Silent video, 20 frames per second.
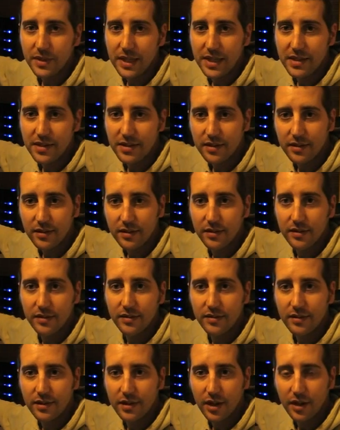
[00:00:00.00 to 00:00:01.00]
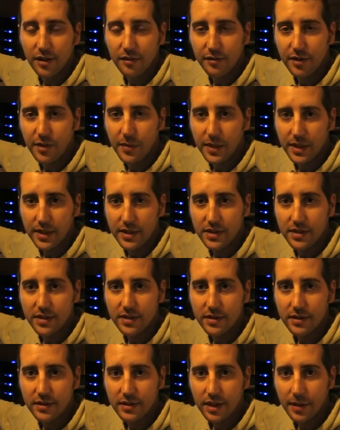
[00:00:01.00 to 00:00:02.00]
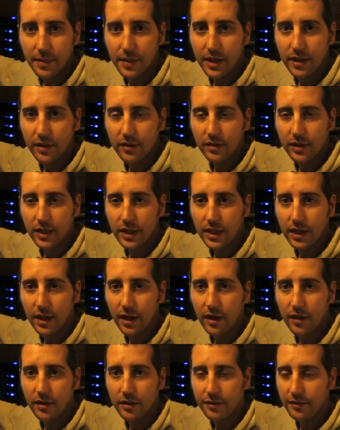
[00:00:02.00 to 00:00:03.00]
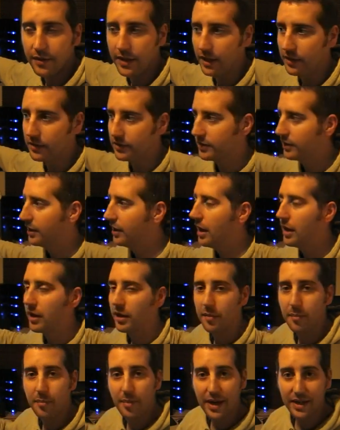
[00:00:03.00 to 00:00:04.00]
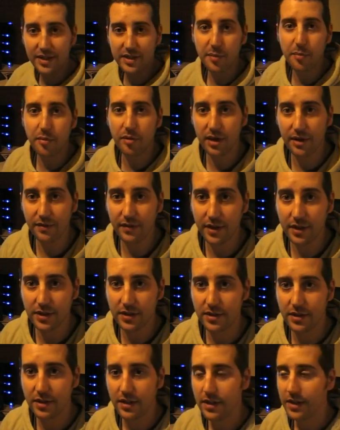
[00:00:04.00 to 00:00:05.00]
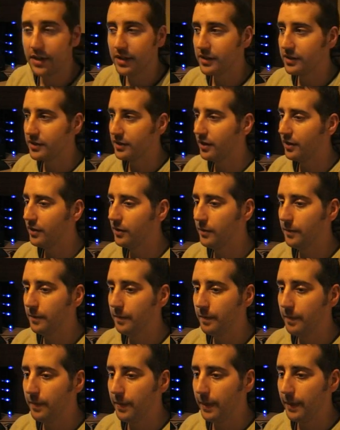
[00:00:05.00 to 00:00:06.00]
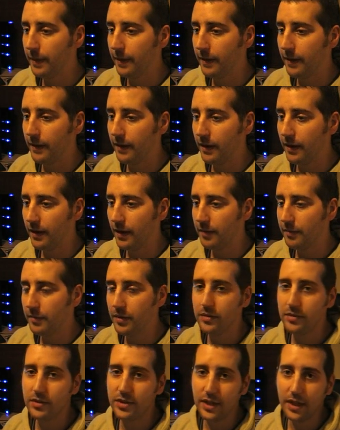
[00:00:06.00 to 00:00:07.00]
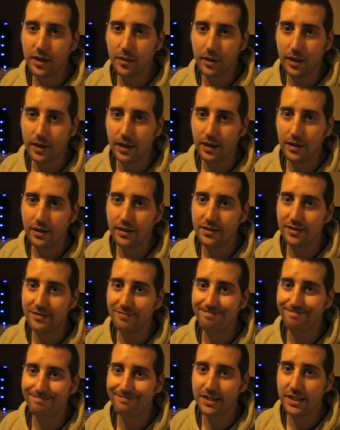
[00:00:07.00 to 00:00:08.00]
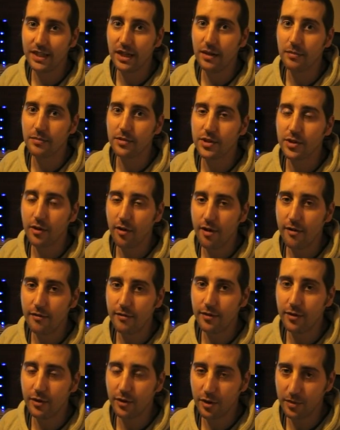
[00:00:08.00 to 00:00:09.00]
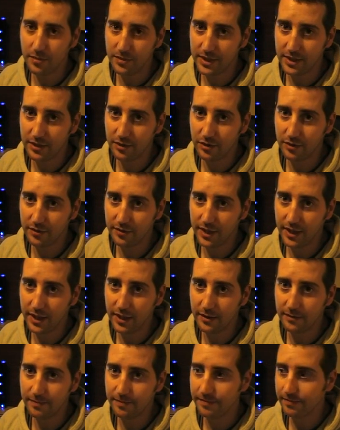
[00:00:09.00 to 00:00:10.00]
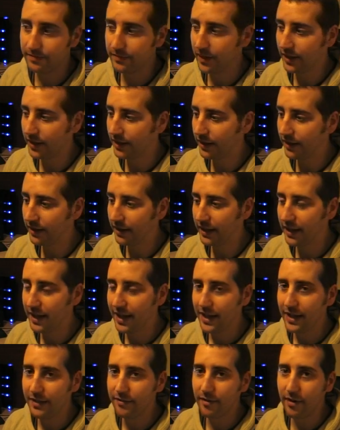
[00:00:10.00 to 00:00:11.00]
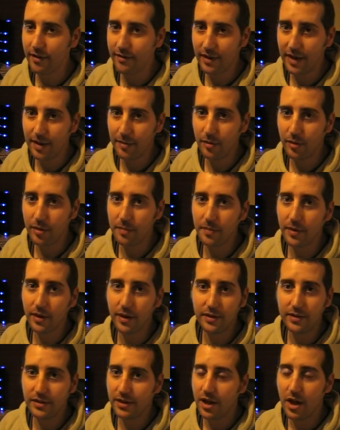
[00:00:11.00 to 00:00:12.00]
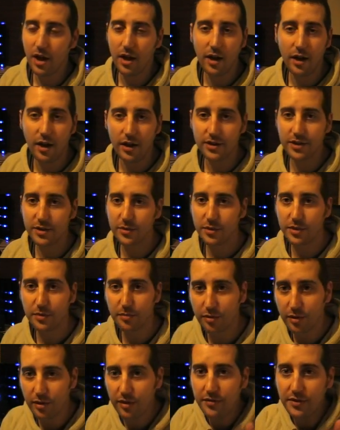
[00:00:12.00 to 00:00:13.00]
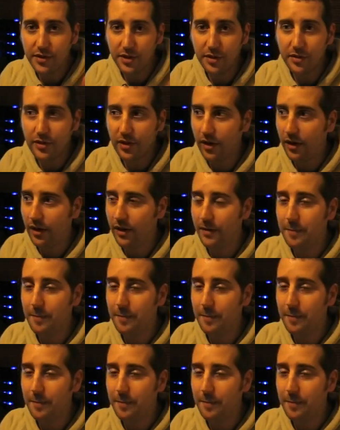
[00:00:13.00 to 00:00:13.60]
decent kind of viewings coming in on the, uh, the videos compared to previous. So, um, Shadow Adler, I'm sorry for not commenting on your video. Uh, very valid point, but I just want to prove to you that